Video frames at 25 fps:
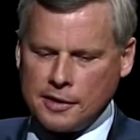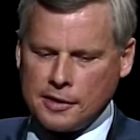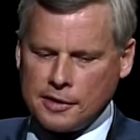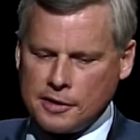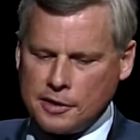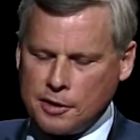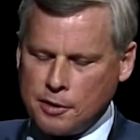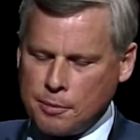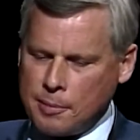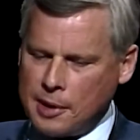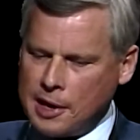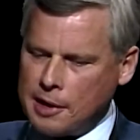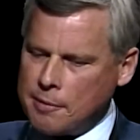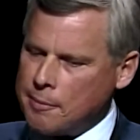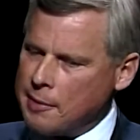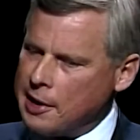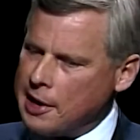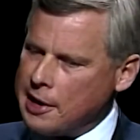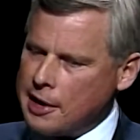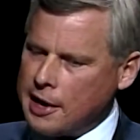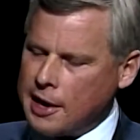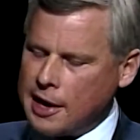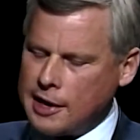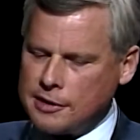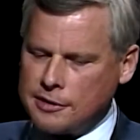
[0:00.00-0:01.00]
you may
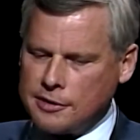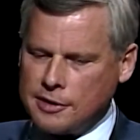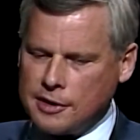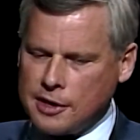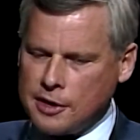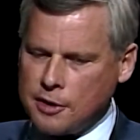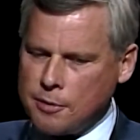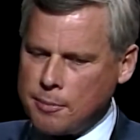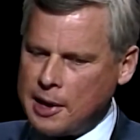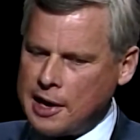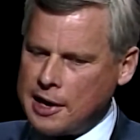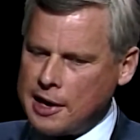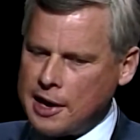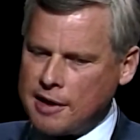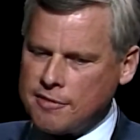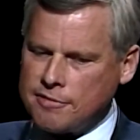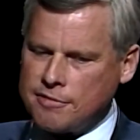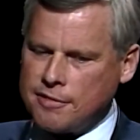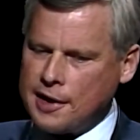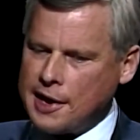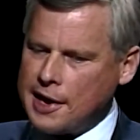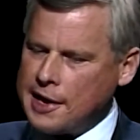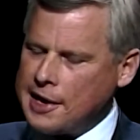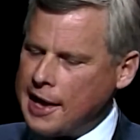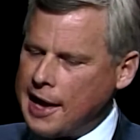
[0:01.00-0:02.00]
not
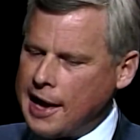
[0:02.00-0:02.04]
find